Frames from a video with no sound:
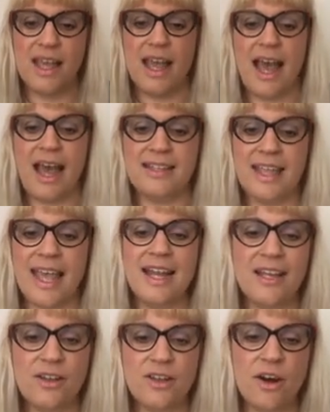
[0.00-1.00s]
And
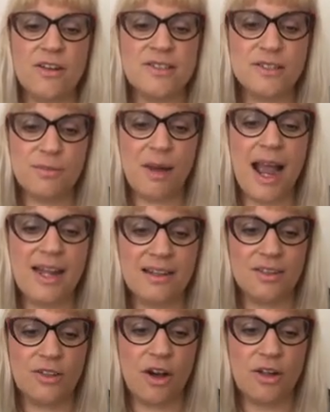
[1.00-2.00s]
Eleanor smiled at
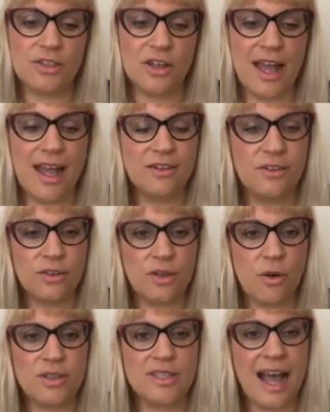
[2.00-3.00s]
the doctor and
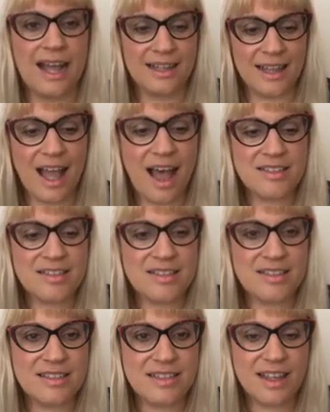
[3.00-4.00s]
thought, at
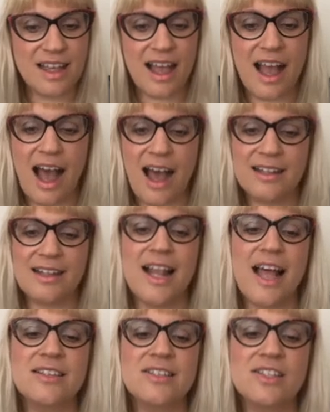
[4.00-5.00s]

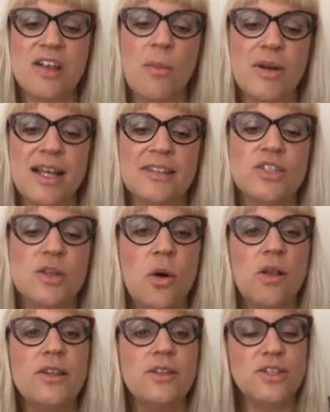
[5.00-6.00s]
last someone had
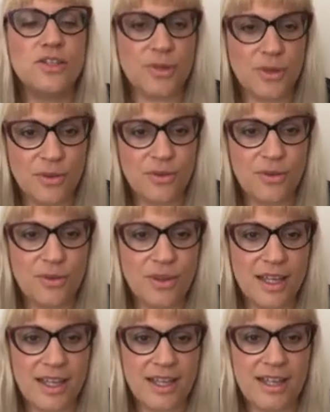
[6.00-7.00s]
told her the truth,
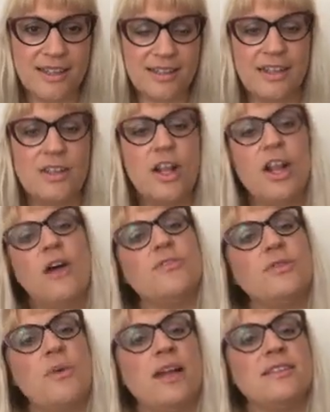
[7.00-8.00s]
that the loved
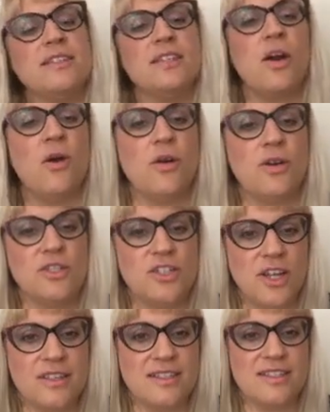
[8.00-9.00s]
ones go,
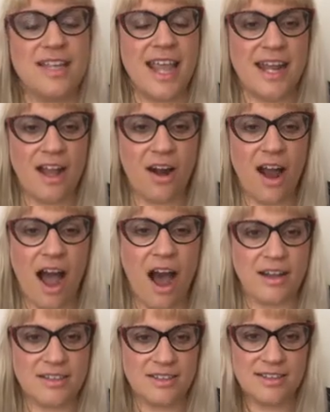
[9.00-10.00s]
just stay in our
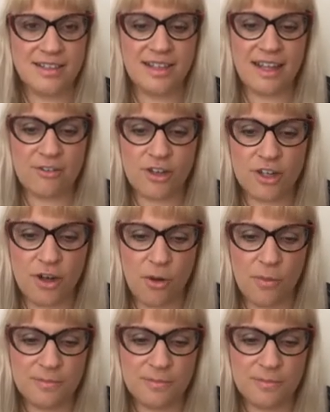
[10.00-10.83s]
heart. They never go.